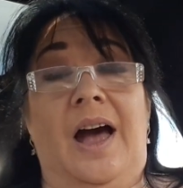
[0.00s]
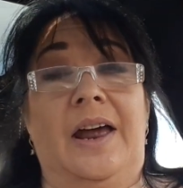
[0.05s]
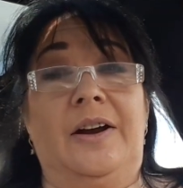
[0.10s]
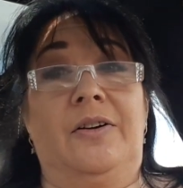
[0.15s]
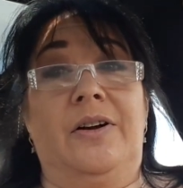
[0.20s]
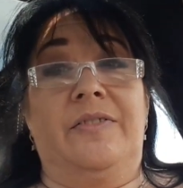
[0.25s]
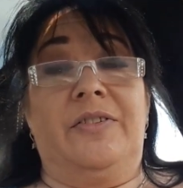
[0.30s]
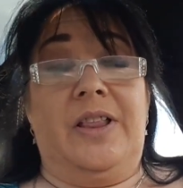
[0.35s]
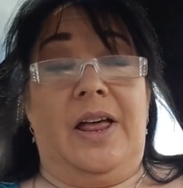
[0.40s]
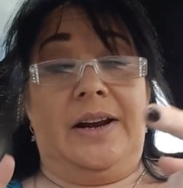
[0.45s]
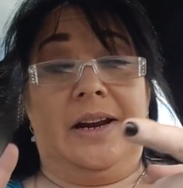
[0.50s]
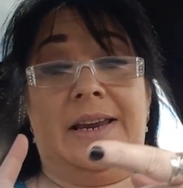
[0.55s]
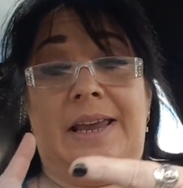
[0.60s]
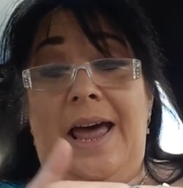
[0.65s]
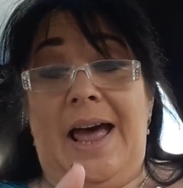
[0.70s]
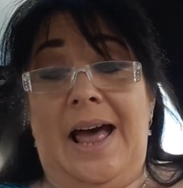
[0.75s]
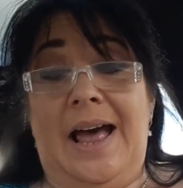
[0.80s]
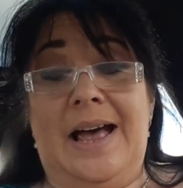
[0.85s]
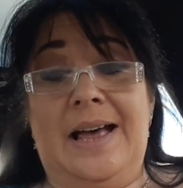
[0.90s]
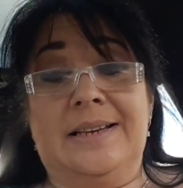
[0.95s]
I don't have a lot of
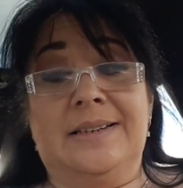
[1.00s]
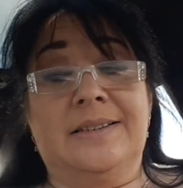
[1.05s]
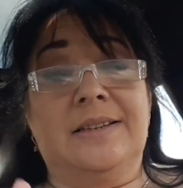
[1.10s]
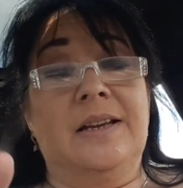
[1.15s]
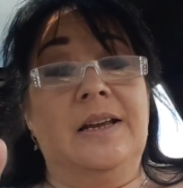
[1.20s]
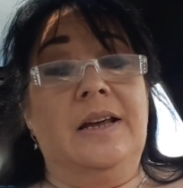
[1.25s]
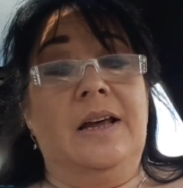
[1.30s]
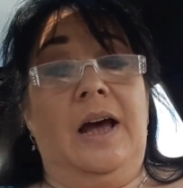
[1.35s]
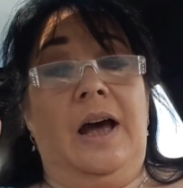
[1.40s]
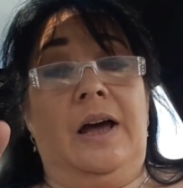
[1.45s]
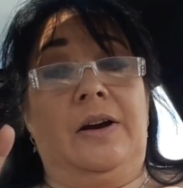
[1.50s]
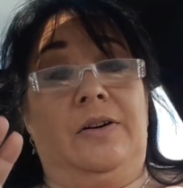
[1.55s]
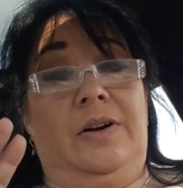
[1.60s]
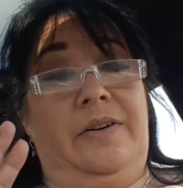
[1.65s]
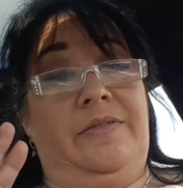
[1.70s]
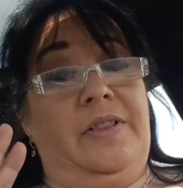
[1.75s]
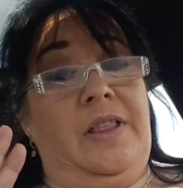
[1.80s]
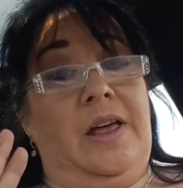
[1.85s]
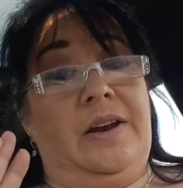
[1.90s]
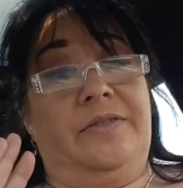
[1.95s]
gas. I
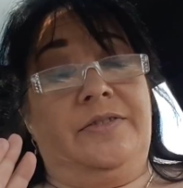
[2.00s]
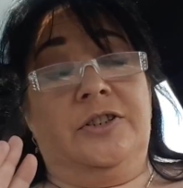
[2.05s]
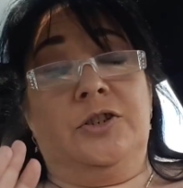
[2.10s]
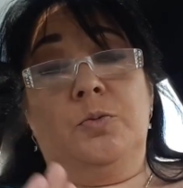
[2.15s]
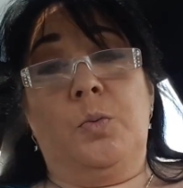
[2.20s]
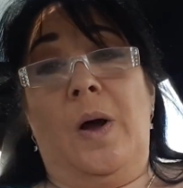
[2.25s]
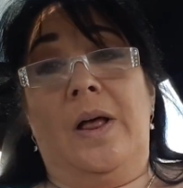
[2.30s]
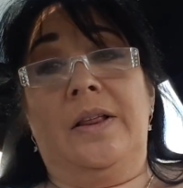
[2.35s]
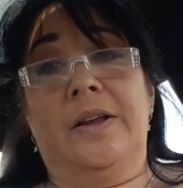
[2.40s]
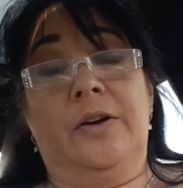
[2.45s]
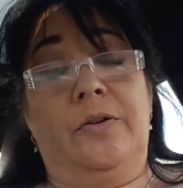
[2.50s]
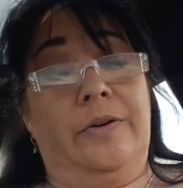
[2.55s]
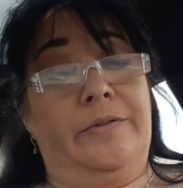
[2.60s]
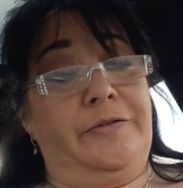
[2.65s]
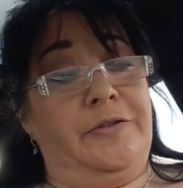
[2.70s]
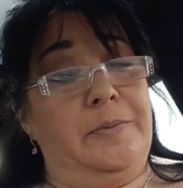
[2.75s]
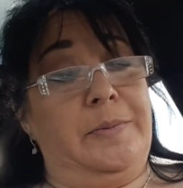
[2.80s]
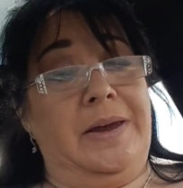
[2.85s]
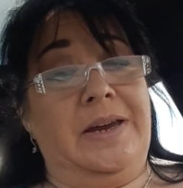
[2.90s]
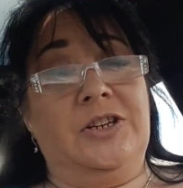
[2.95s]
don't have a lot of swelling or
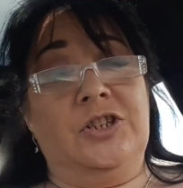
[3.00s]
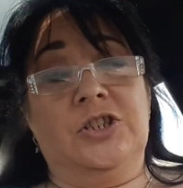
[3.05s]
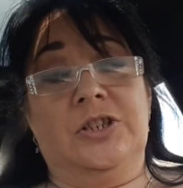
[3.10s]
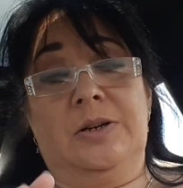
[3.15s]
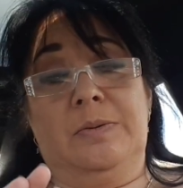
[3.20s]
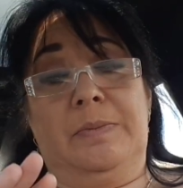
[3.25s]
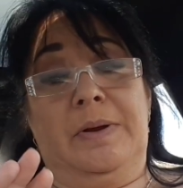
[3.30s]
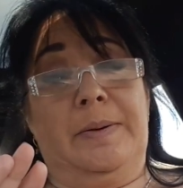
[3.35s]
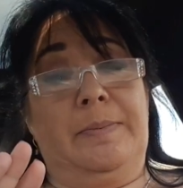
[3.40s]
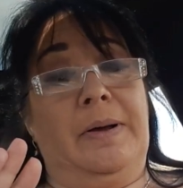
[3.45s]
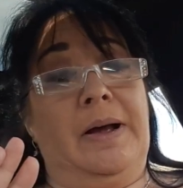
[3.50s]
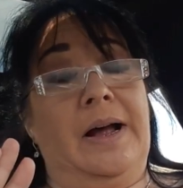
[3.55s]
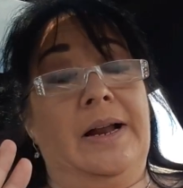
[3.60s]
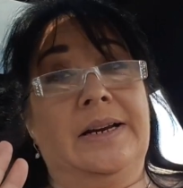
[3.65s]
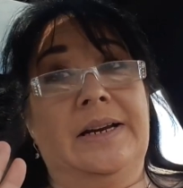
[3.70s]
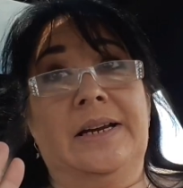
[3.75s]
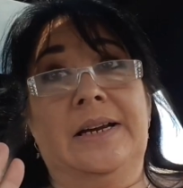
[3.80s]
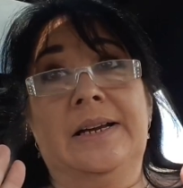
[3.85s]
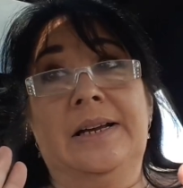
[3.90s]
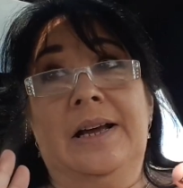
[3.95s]
inflammation in my
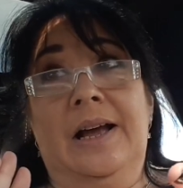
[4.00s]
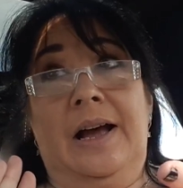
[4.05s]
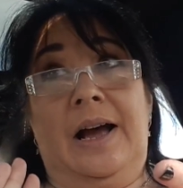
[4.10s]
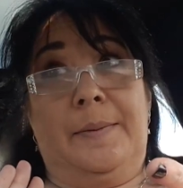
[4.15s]
body.